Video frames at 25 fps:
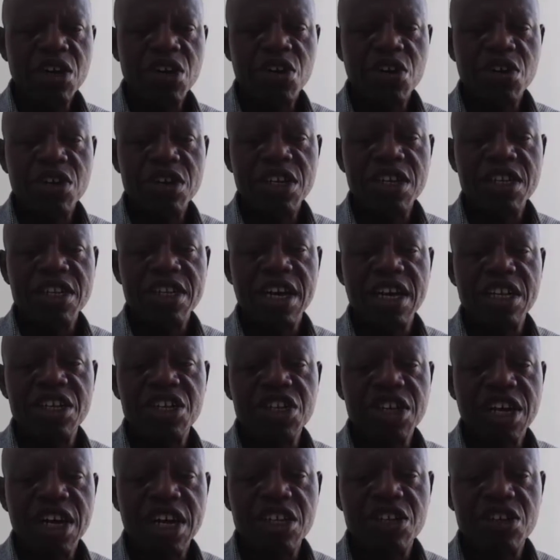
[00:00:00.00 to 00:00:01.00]
All these are
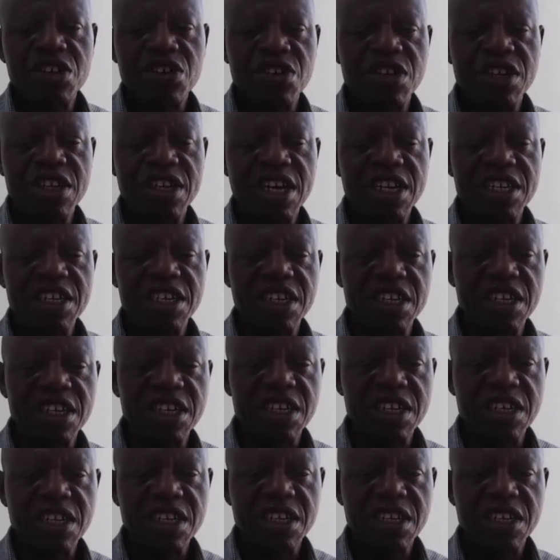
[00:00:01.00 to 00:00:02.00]
charged on the
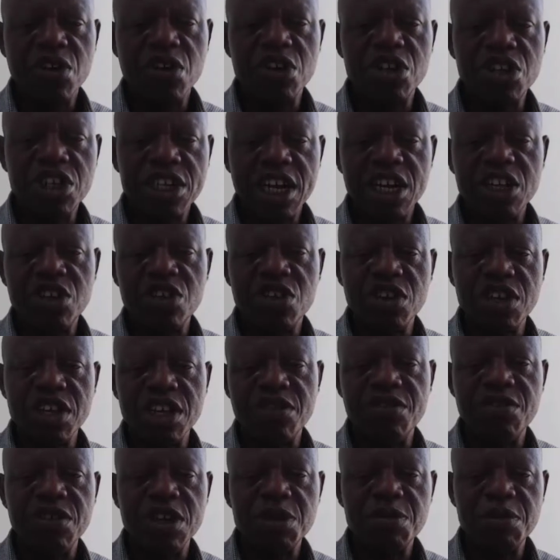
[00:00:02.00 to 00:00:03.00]
assets or charged on
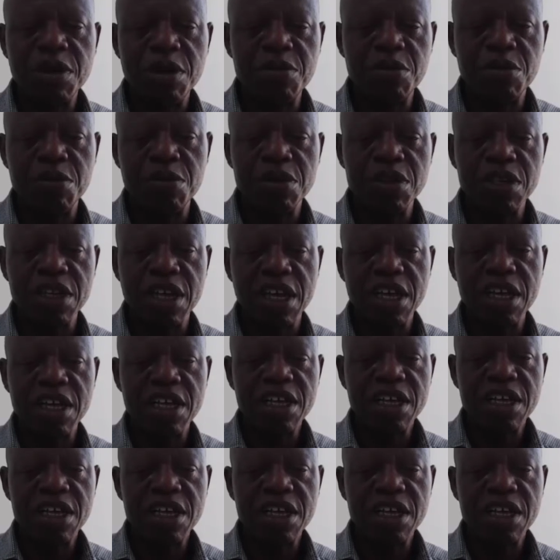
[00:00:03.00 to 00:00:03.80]
the investment proposal.